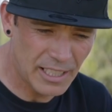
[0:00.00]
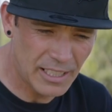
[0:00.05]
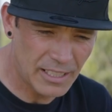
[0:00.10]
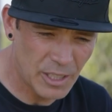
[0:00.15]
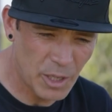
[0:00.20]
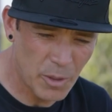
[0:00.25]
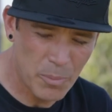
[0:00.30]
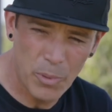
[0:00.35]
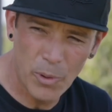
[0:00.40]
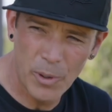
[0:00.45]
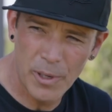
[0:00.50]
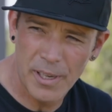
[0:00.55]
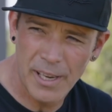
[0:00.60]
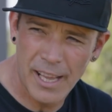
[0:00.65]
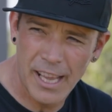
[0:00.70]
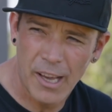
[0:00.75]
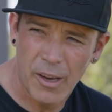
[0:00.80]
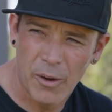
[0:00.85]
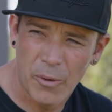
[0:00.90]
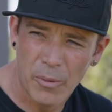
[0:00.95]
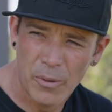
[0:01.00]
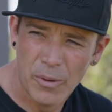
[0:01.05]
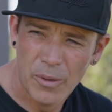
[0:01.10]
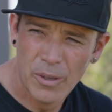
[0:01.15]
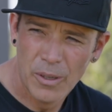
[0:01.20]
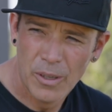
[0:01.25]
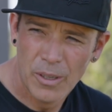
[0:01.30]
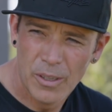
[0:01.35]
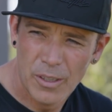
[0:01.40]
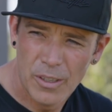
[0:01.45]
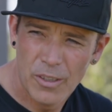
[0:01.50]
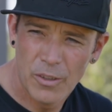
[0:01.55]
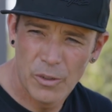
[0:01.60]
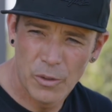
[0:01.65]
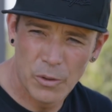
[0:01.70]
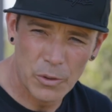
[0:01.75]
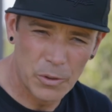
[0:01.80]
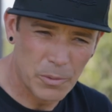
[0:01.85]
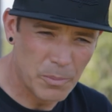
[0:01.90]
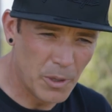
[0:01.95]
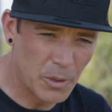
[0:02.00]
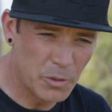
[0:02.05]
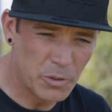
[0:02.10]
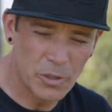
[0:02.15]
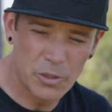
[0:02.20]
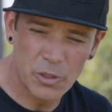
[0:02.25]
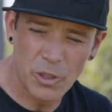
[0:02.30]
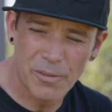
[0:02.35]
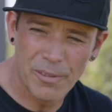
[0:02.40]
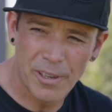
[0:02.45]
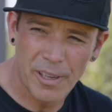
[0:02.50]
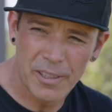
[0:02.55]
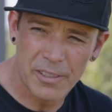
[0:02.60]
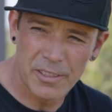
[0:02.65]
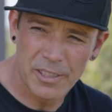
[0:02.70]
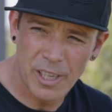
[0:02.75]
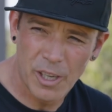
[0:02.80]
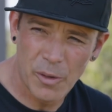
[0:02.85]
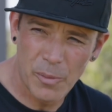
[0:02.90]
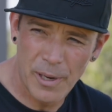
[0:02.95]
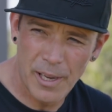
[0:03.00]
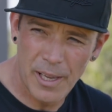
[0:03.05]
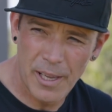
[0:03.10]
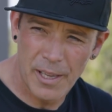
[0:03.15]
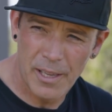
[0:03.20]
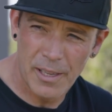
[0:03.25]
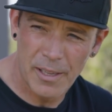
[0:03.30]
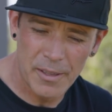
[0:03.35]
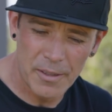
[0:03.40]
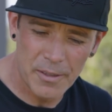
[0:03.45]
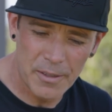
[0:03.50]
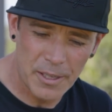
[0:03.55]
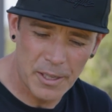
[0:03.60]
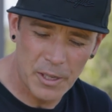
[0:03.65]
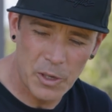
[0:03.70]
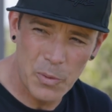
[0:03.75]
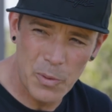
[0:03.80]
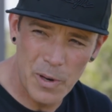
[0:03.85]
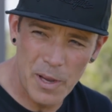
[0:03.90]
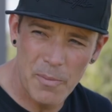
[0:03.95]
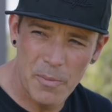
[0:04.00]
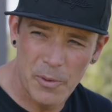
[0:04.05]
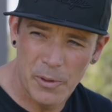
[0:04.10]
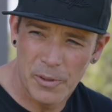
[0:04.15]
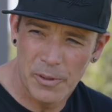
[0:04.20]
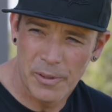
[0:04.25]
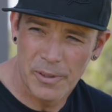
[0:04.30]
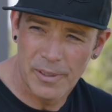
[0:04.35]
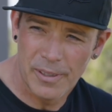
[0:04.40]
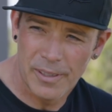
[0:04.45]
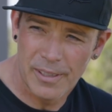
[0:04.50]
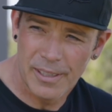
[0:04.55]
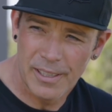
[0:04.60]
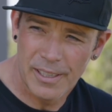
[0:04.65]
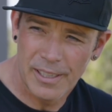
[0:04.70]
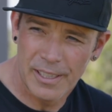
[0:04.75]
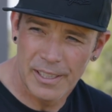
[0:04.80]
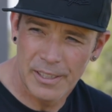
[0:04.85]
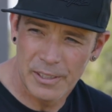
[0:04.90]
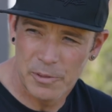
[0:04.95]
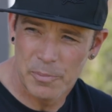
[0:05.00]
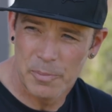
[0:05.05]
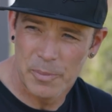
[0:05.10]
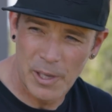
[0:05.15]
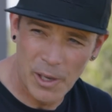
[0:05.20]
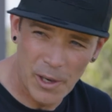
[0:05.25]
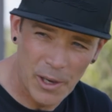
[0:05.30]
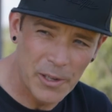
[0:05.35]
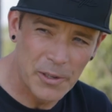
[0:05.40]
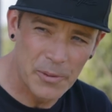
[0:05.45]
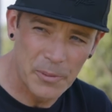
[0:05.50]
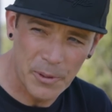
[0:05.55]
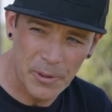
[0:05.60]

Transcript: Is it a point now, or most of the top riders are, where the equipment is behind